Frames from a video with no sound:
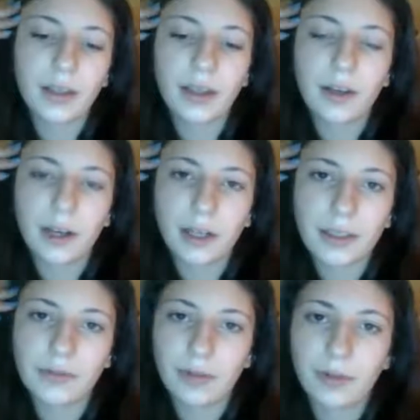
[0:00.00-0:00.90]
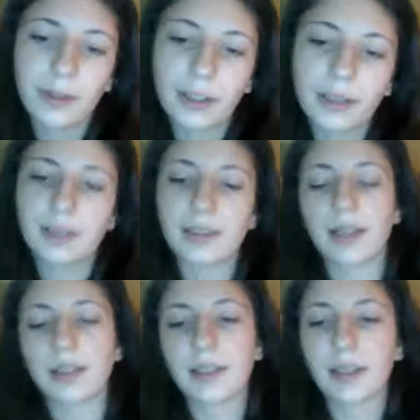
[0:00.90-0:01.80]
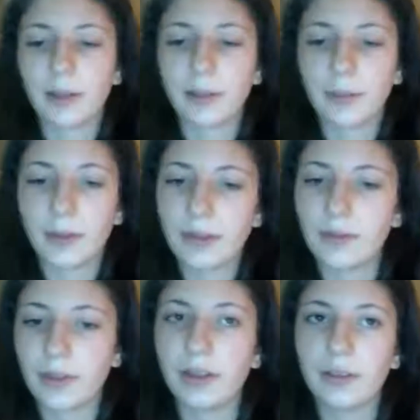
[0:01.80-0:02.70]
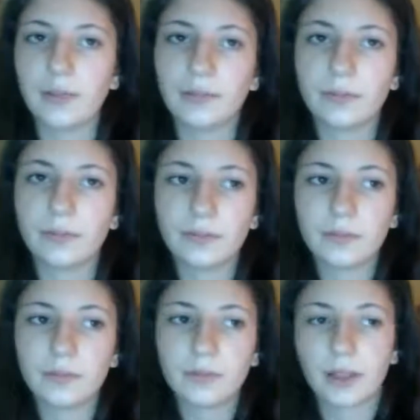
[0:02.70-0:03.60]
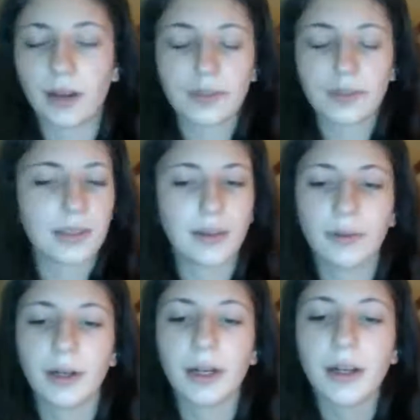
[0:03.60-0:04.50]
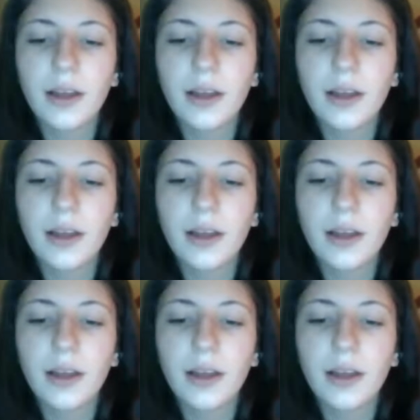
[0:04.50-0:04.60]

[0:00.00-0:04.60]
interactive whiteboard, because that's like where most of the graphs and stuff were.